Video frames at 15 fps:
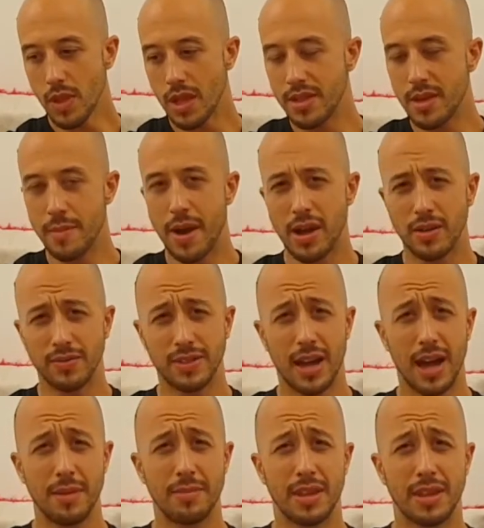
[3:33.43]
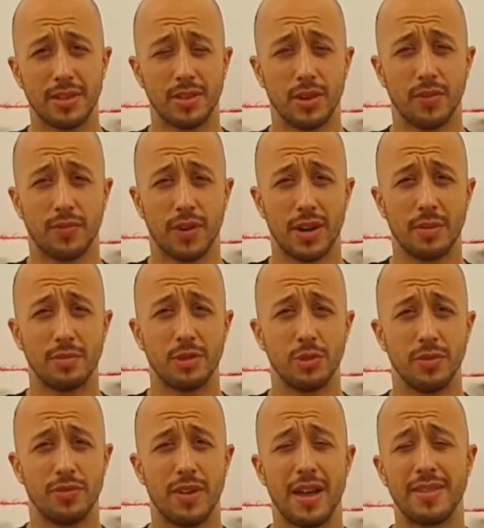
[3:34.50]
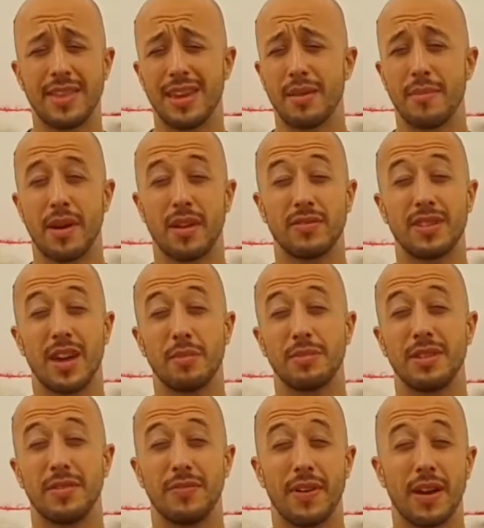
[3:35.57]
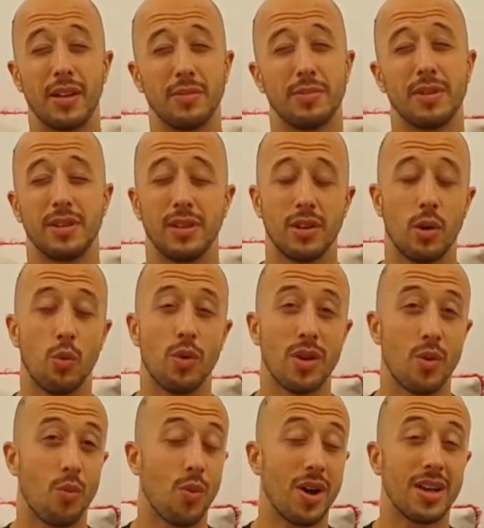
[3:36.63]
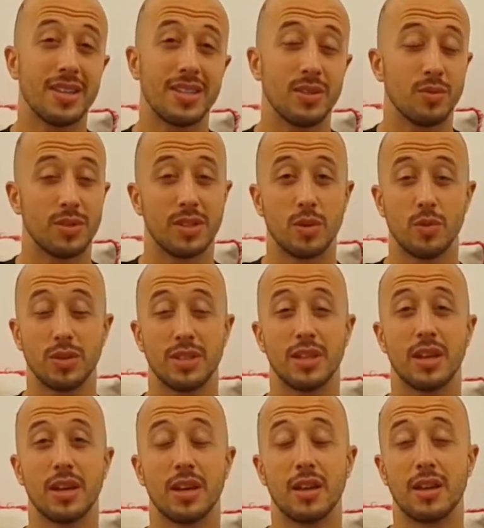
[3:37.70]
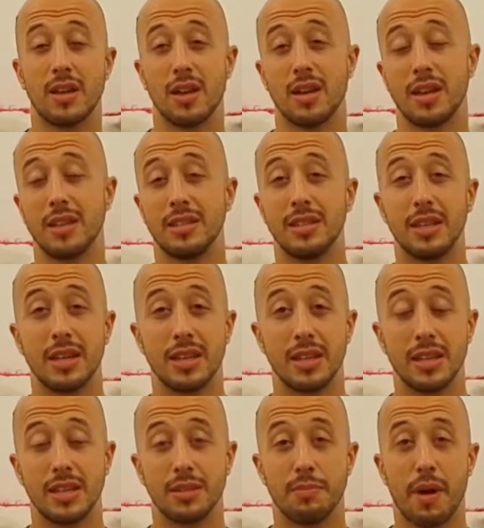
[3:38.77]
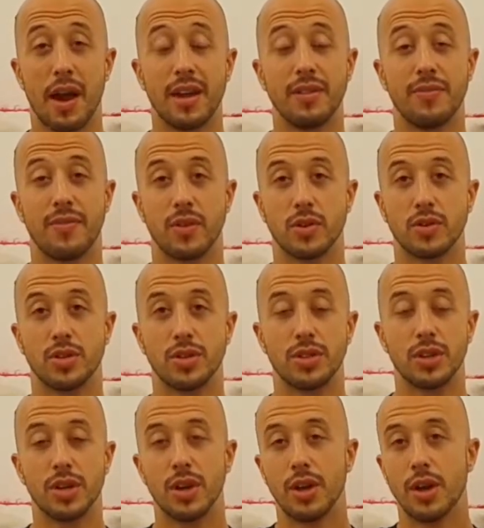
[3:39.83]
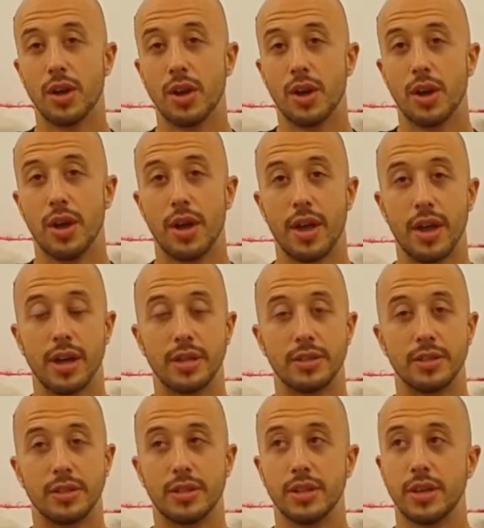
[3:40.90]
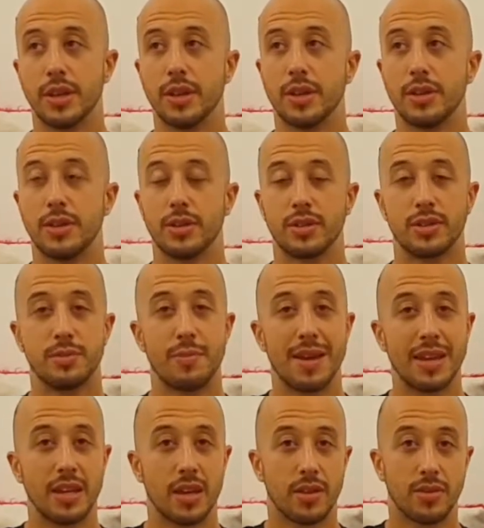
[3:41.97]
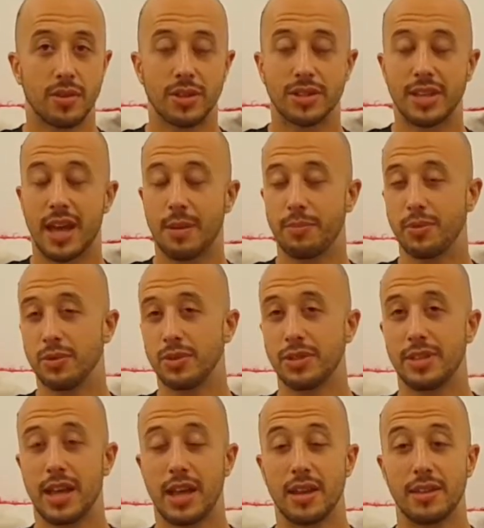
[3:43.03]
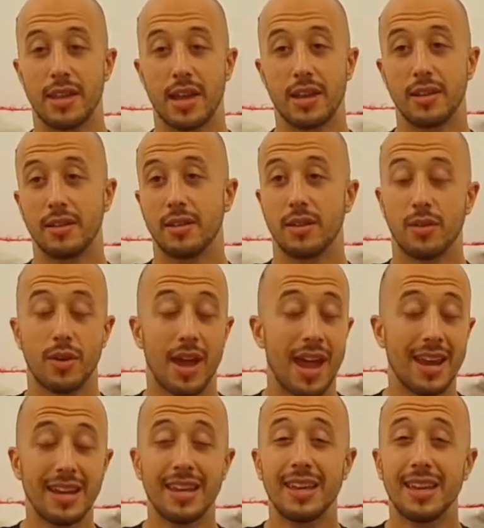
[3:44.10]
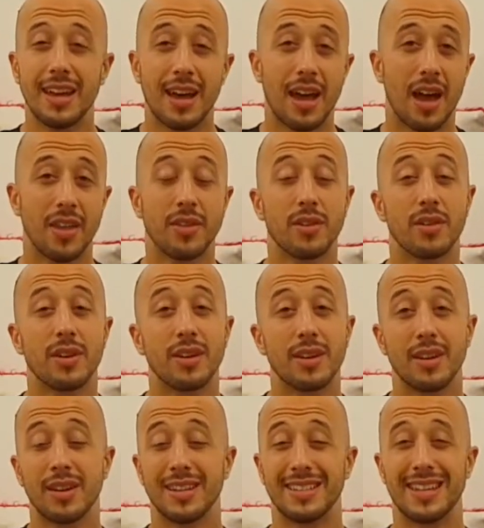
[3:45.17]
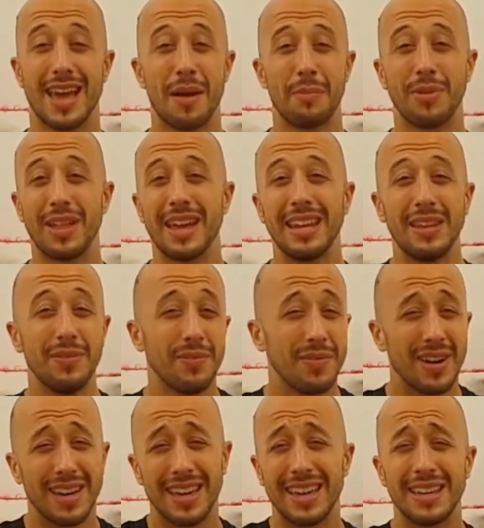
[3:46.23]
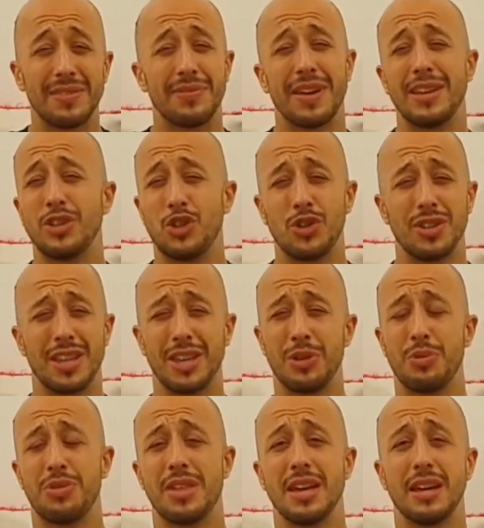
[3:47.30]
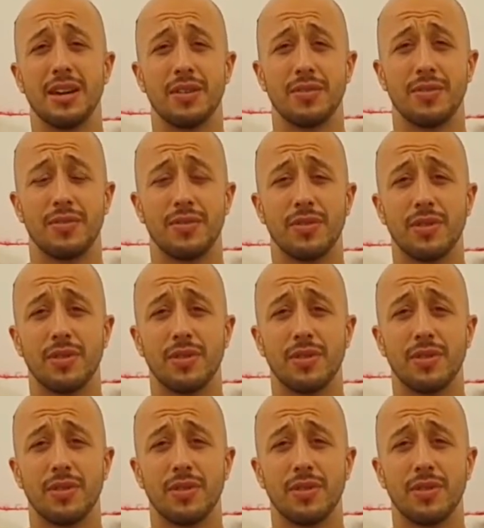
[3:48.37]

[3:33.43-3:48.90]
and the amount of time that it took for him to invent that, amount of times he failed. But what it was an idea in his mind first, and there's many other examples that any other example, any fucking invention that you think of